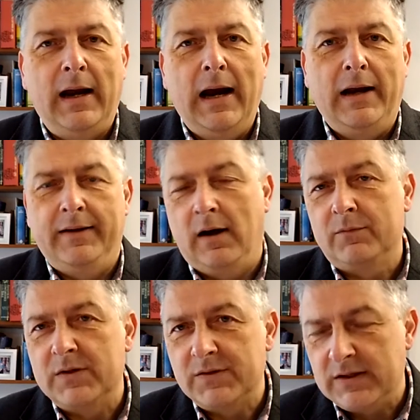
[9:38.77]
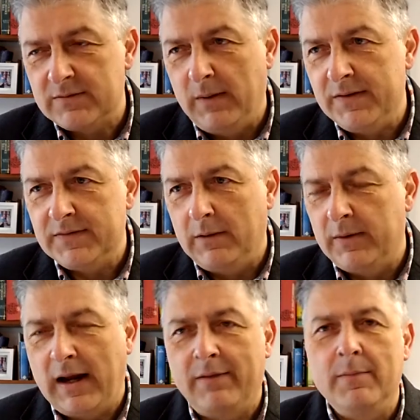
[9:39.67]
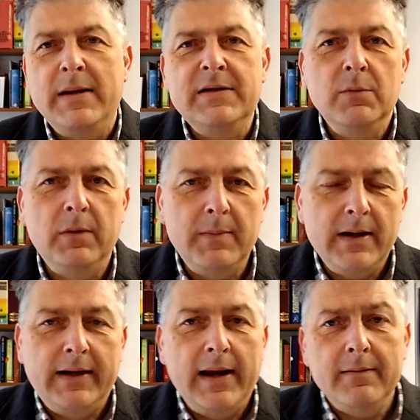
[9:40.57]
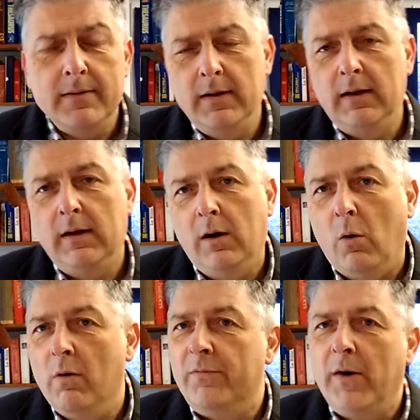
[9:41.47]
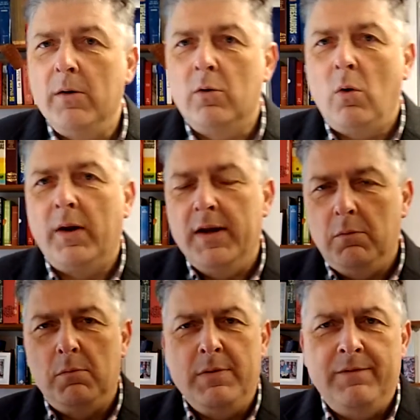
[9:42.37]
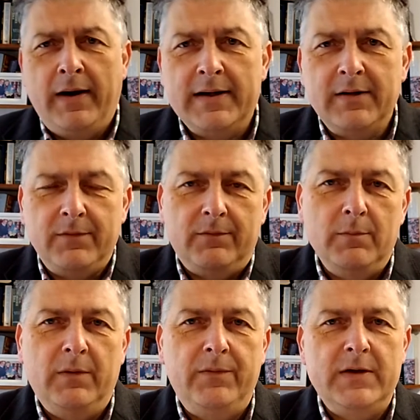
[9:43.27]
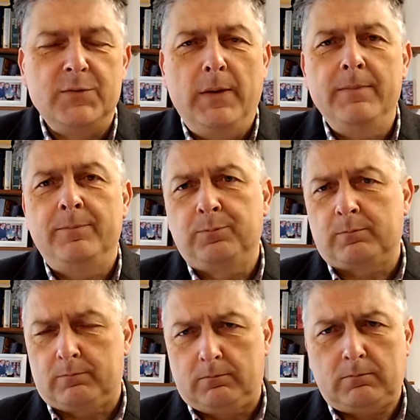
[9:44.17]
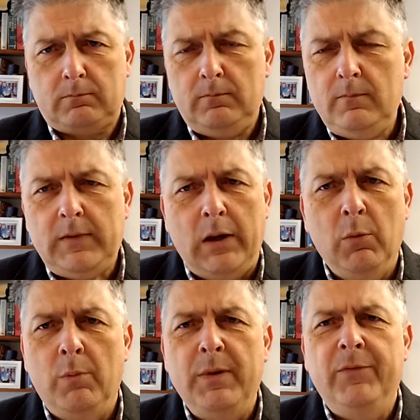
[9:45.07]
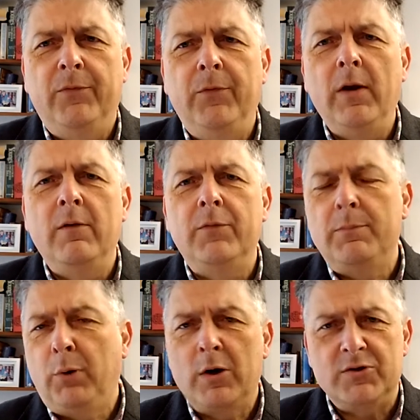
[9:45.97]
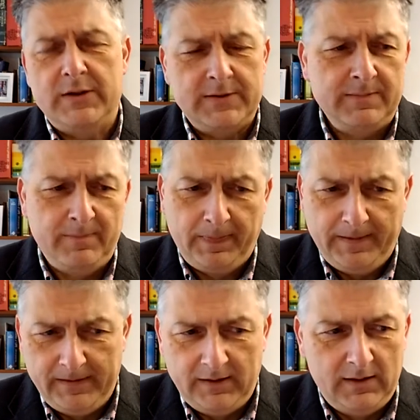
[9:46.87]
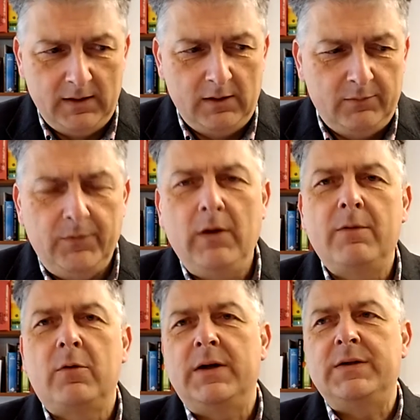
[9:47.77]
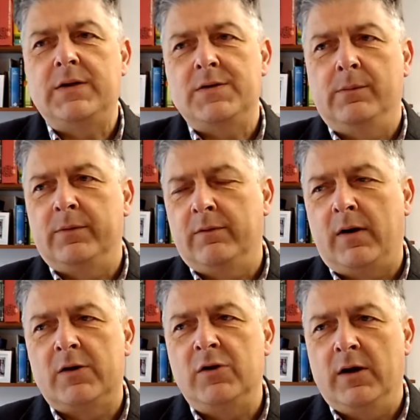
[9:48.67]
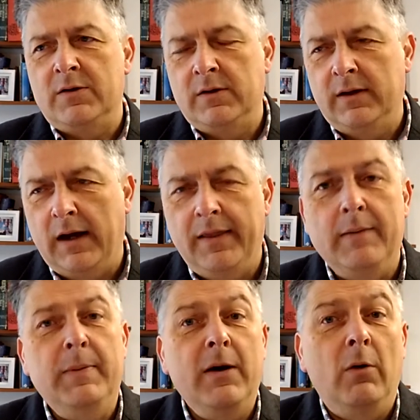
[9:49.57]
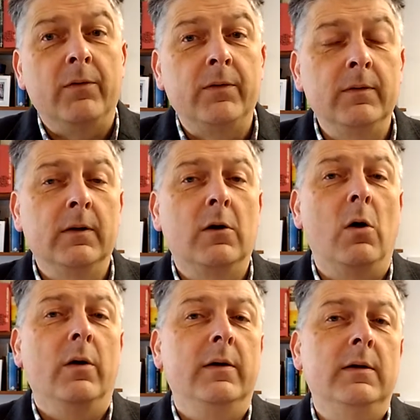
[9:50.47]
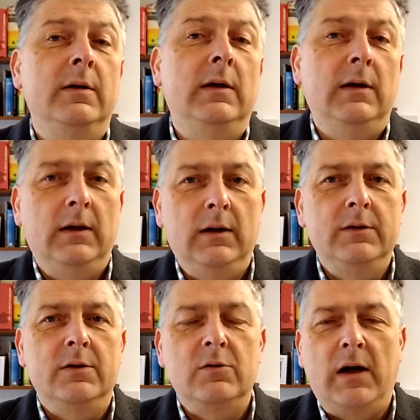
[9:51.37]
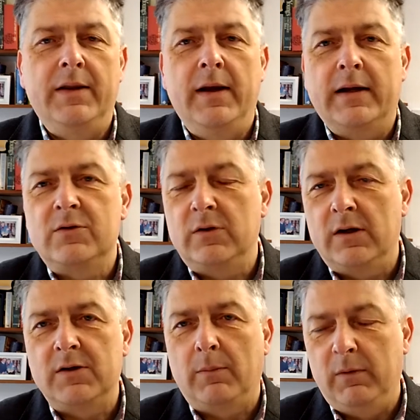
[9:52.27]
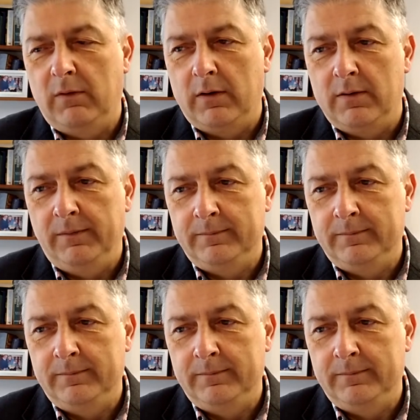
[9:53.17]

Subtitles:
And after 6 months, they would have a meeting with me again or a phone call, and it would be very different from the first one. It would be full of reproaches, full of criticisms of our church, and they'd be off, gone, to try the next church up the road.